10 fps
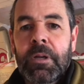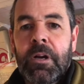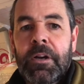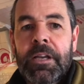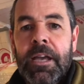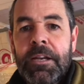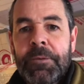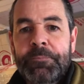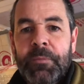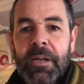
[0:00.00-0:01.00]
Hi again.
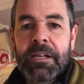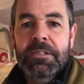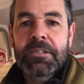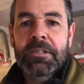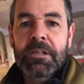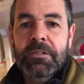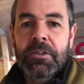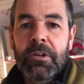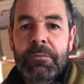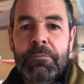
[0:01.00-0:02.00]
It's
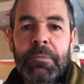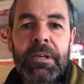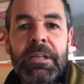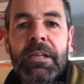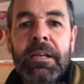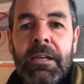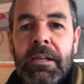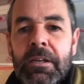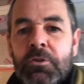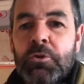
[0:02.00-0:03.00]
time for me
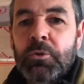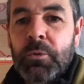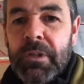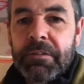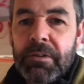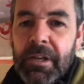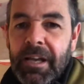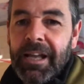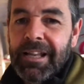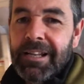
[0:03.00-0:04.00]
to give you
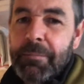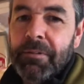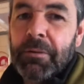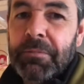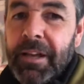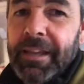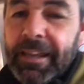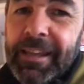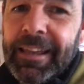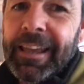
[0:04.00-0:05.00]
a little bit of an update
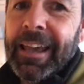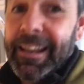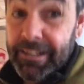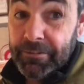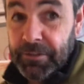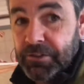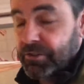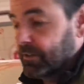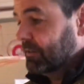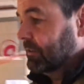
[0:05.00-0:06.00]
and a
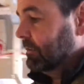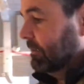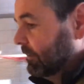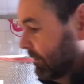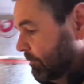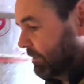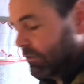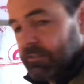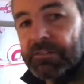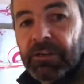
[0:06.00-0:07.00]
confession
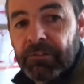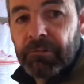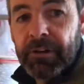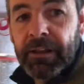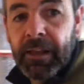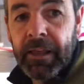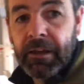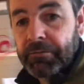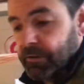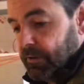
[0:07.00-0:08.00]
because I really
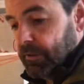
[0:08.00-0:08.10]
have